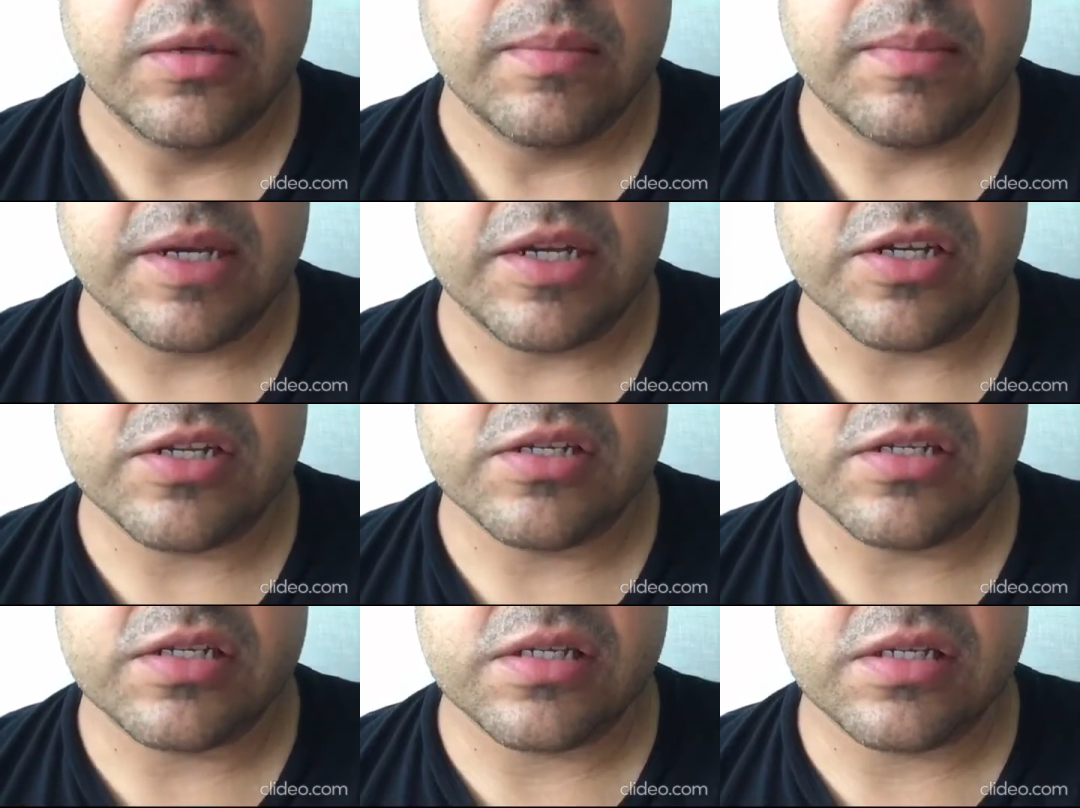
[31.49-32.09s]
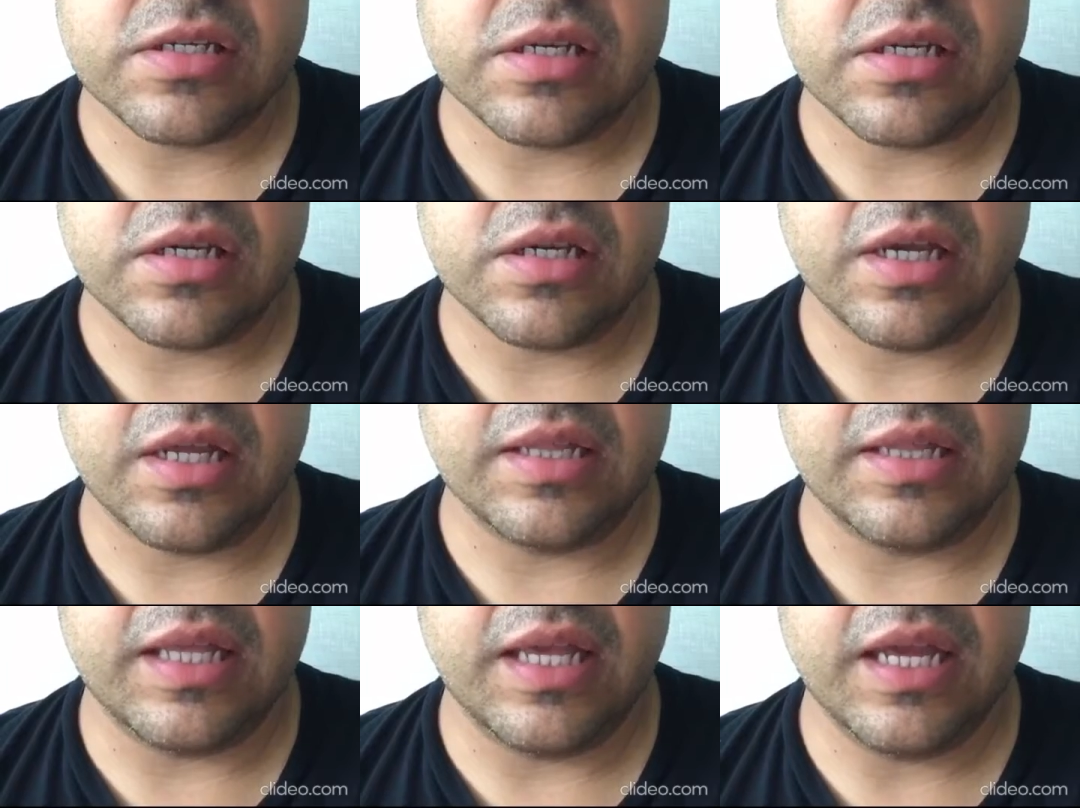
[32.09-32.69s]
because
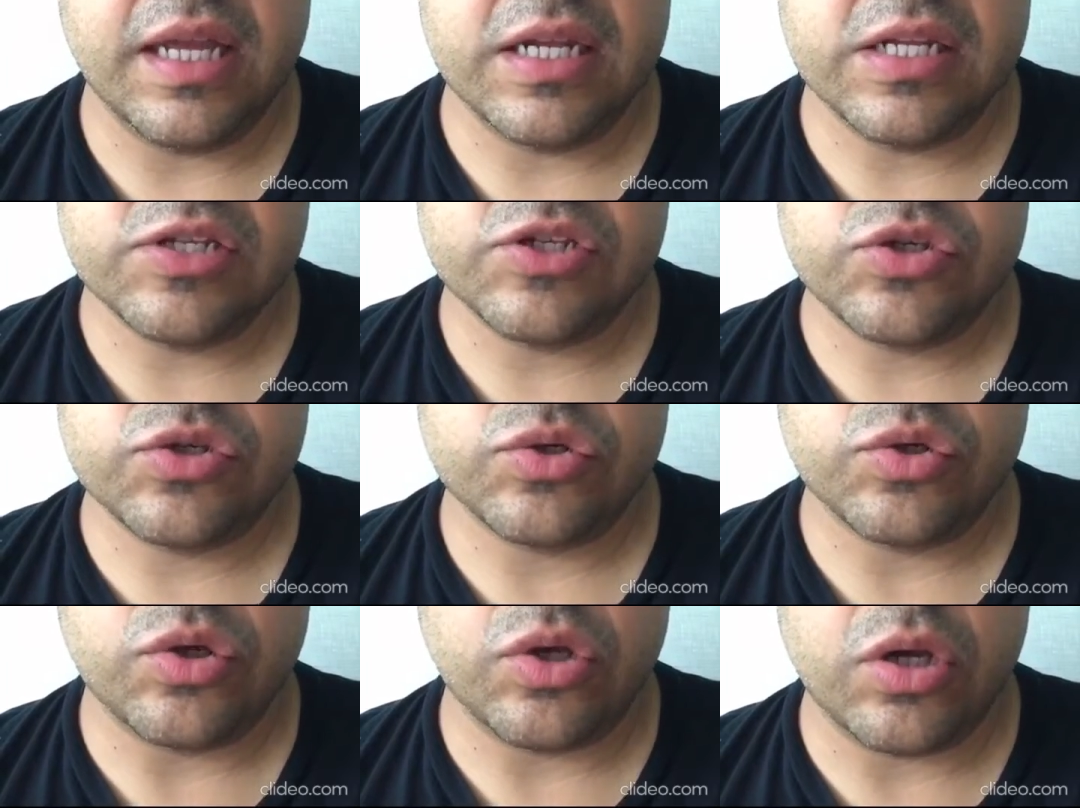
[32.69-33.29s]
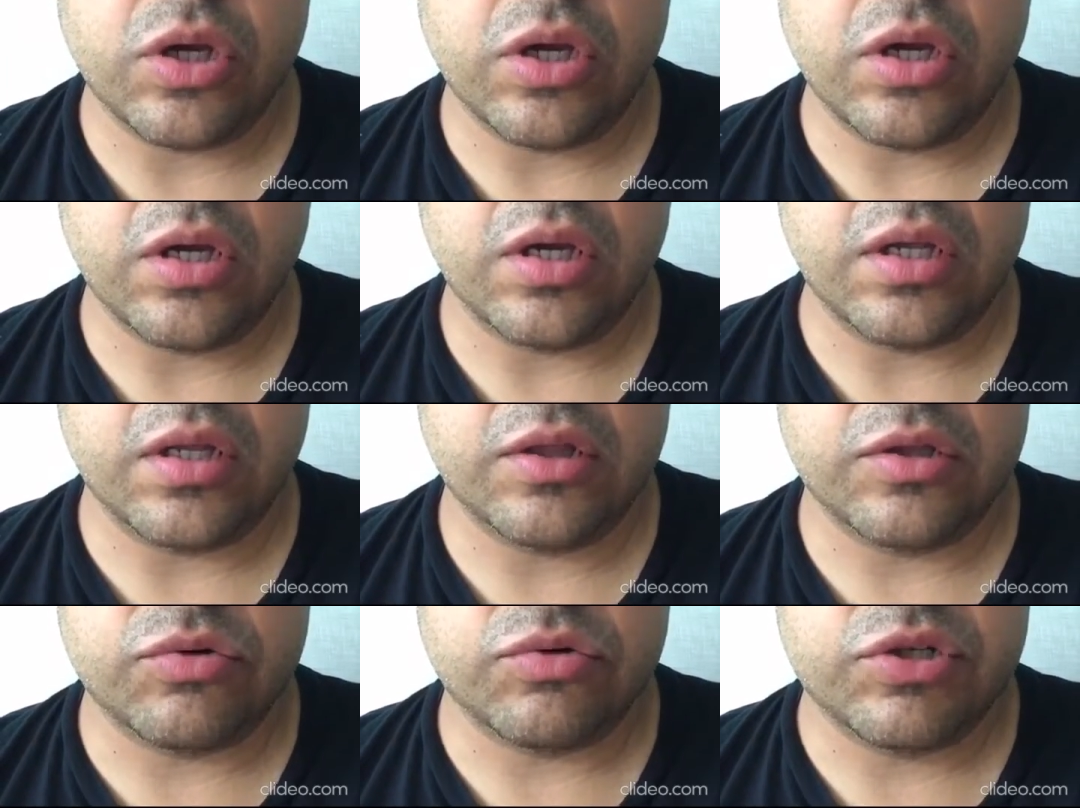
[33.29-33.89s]
at the end is
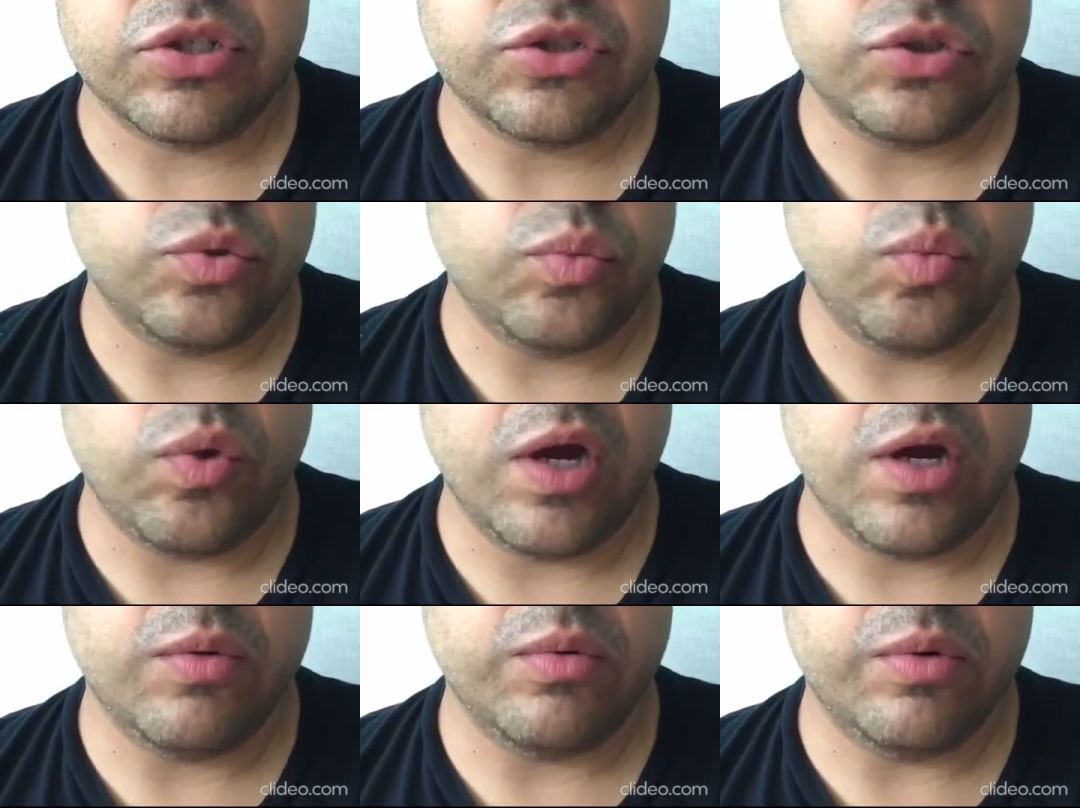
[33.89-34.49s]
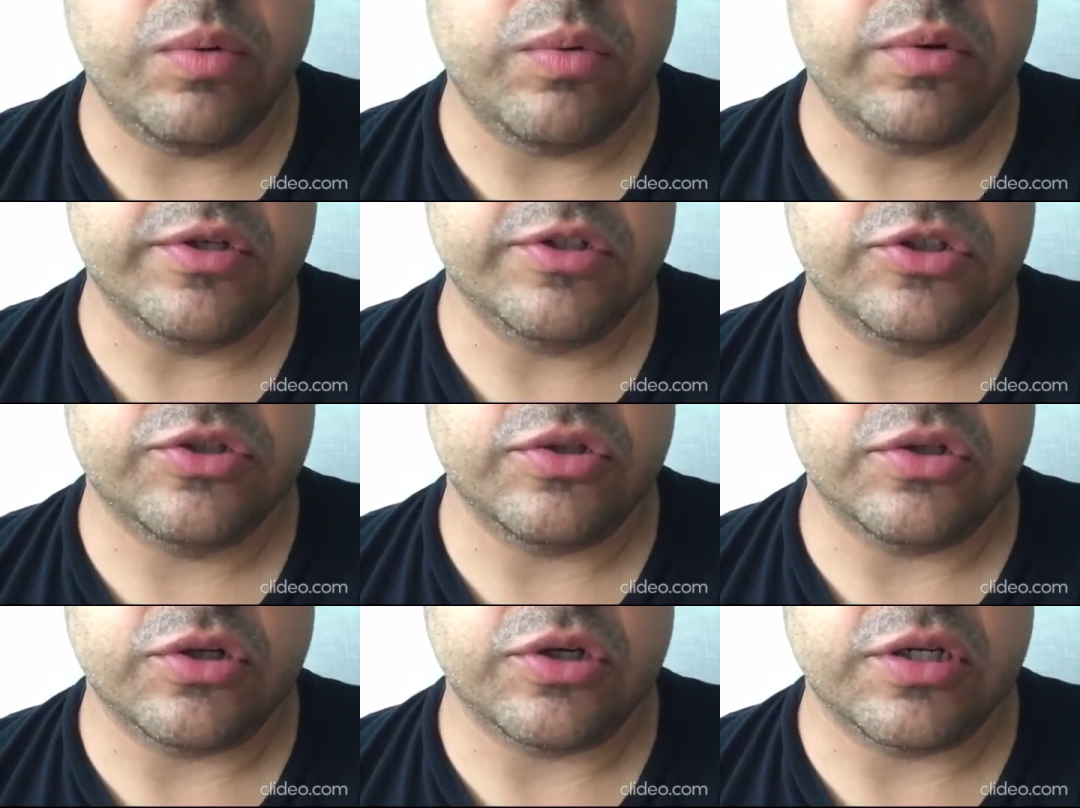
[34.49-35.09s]
the reason why we
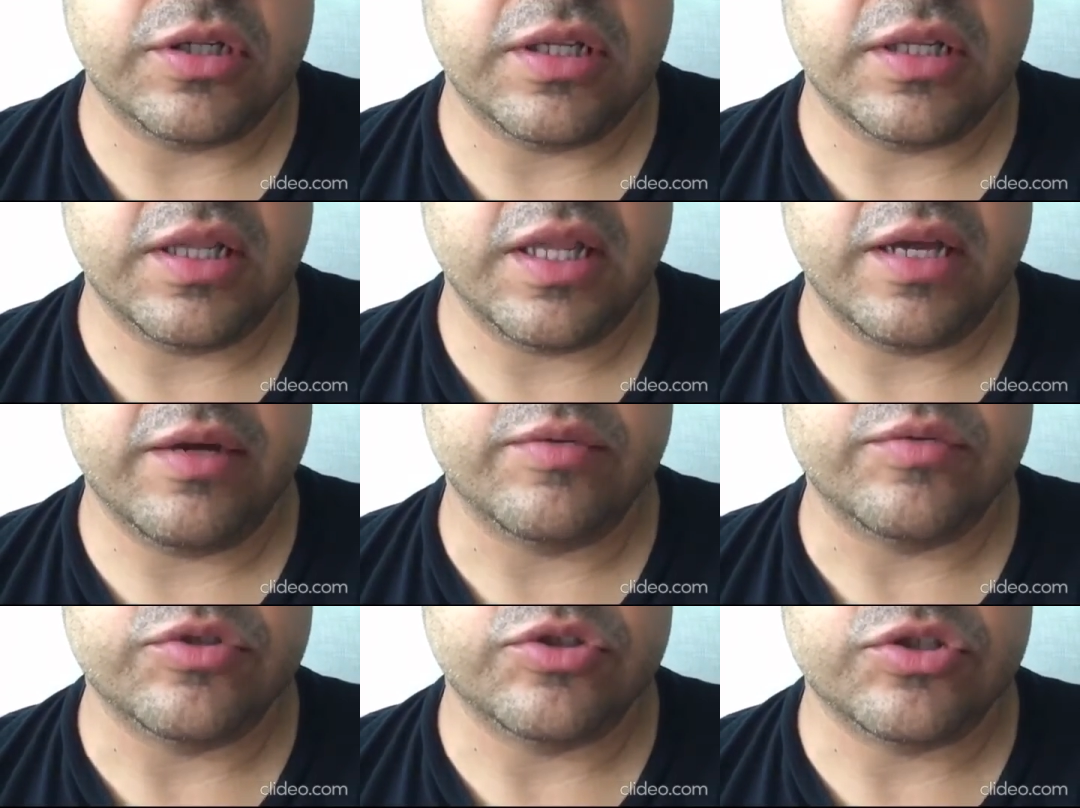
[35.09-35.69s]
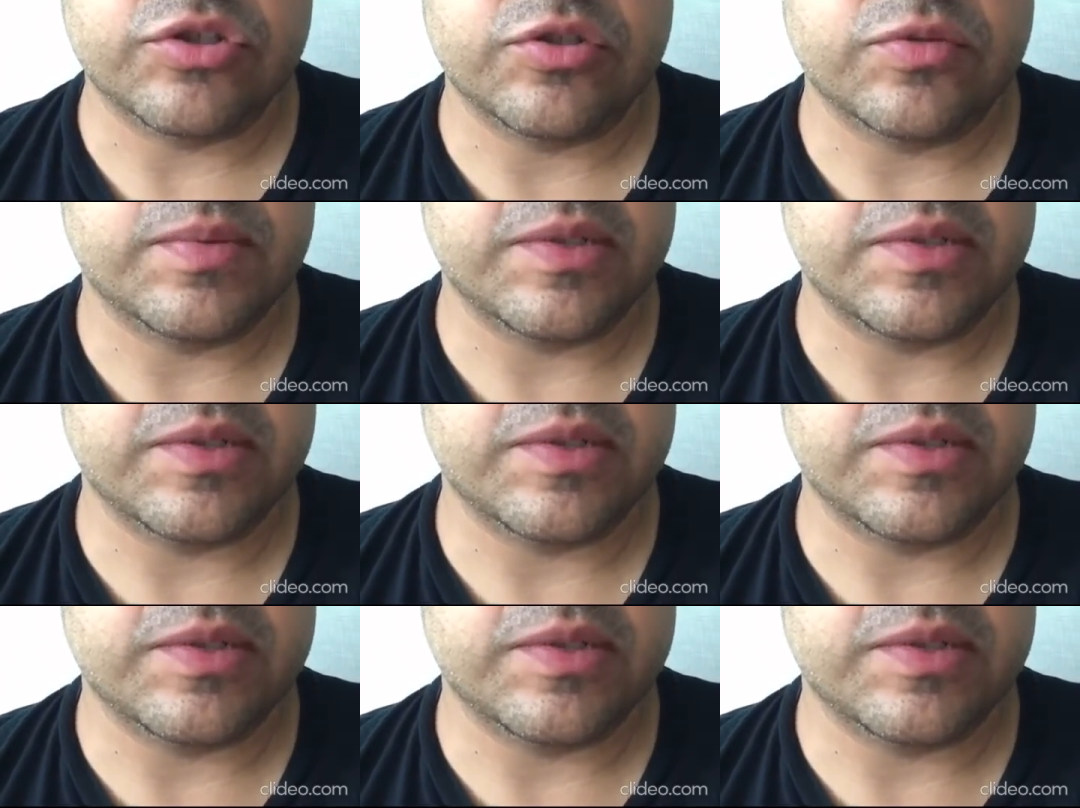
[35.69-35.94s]
want to learn that language is